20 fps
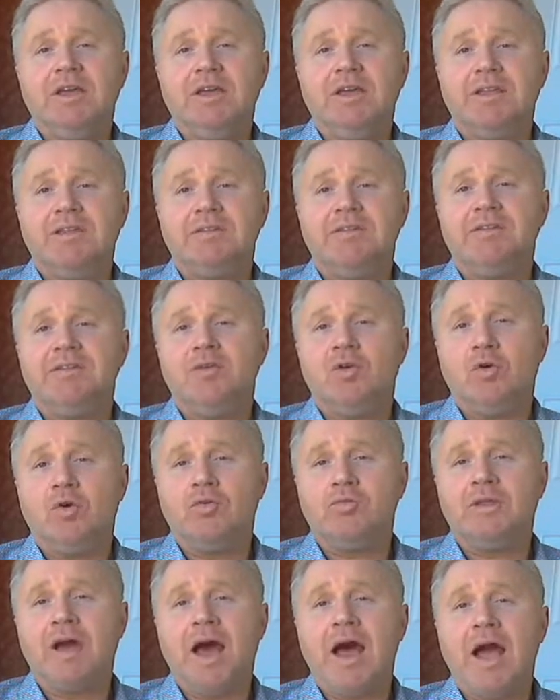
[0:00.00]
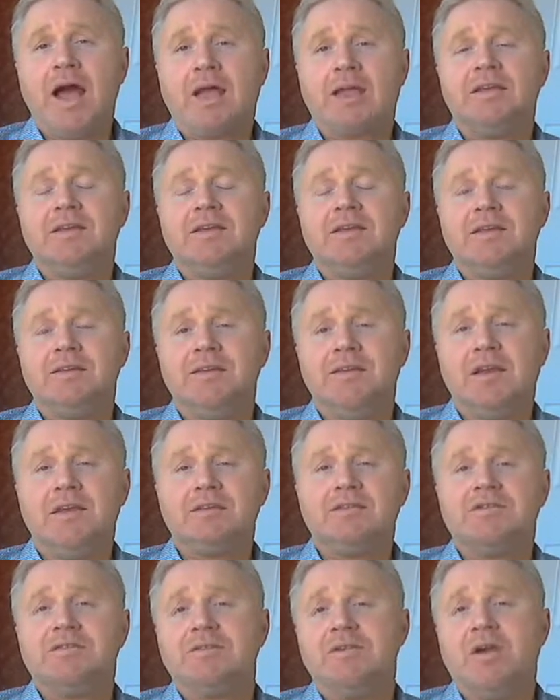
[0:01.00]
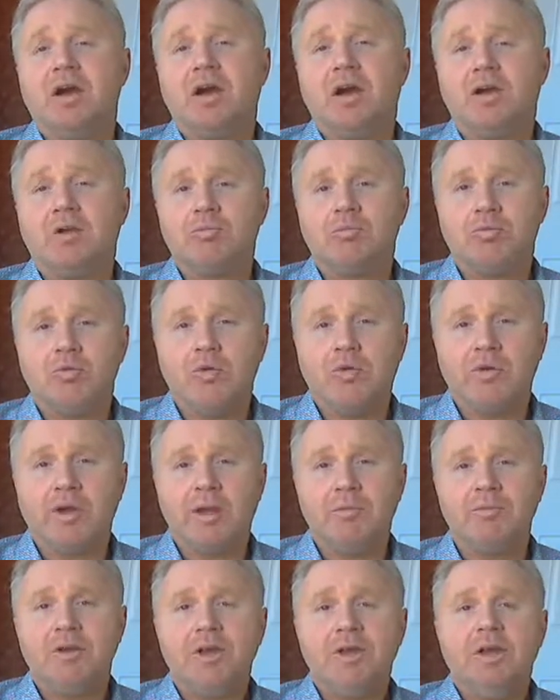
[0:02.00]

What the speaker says: is the no doc DSCR program.